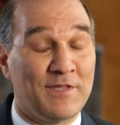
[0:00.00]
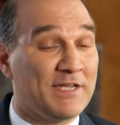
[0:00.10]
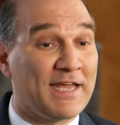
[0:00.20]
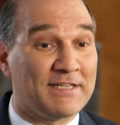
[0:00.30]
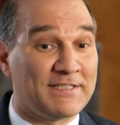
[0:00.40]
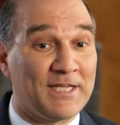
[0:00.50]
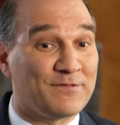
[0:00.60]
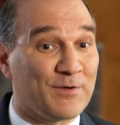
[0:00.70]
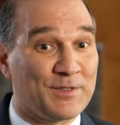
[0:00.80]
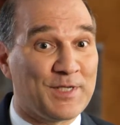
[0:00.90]
The United States,
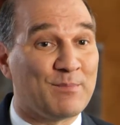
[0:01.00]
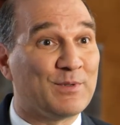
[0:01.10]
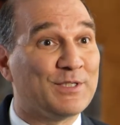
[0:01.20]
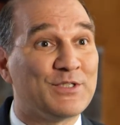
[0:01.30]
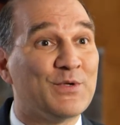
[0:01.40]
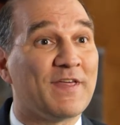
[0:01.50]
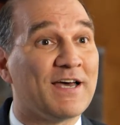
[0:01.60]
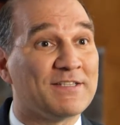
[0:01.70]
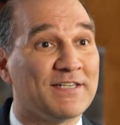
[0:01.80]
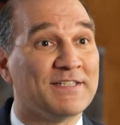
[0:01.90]
for example, in
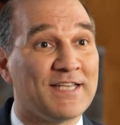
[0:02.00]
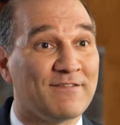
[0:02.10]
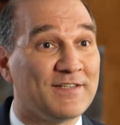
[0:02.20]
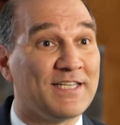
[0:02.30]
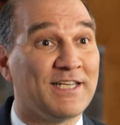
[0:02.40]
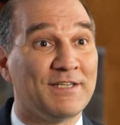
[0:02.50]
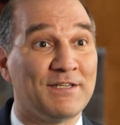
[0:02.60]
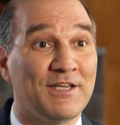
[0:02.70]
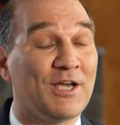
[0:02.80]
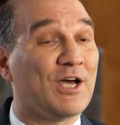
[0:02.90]
2017
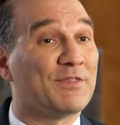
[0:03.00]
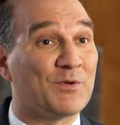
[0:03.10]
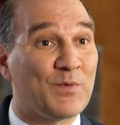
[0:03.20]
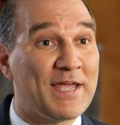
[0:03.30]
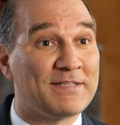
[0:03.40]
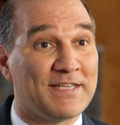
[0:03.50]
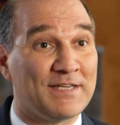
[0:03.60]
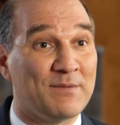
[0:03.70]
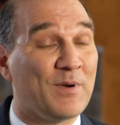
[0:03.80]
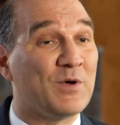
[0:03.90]
cut the rates and
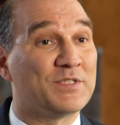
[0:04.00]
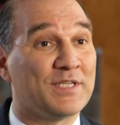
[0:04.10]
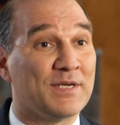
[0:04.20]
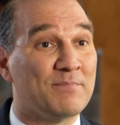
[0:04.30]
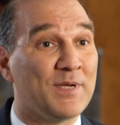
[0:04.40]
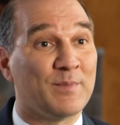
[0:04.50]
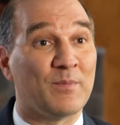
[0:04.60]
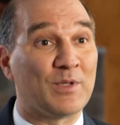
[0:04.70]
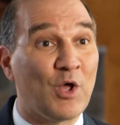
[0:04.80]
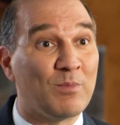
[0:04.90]
imposed a minimum
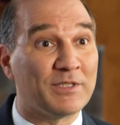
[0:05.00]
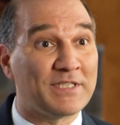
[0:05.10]
global